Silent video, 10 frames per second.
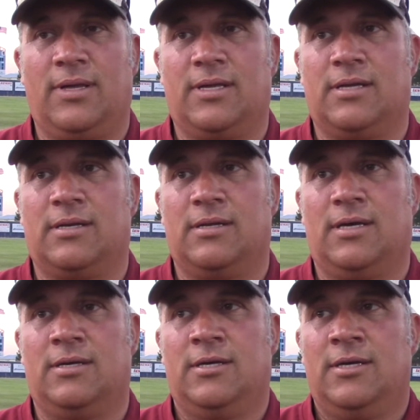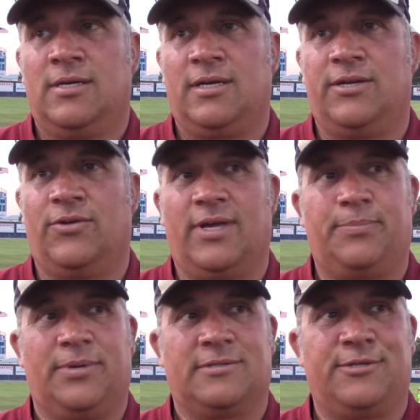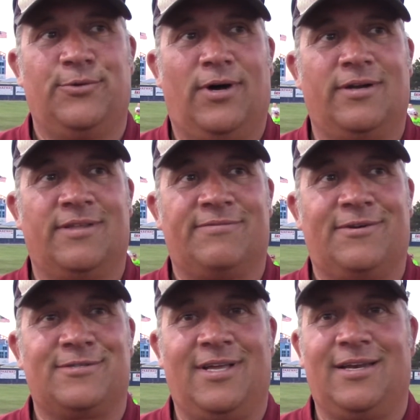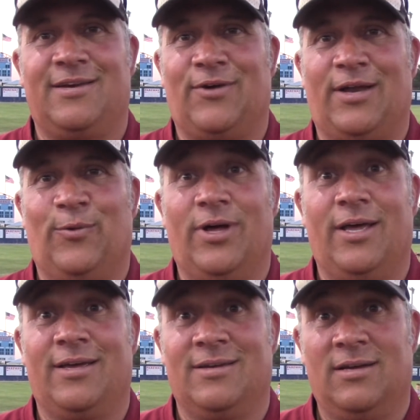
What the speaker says: And, you know, they put two on in the first inning right away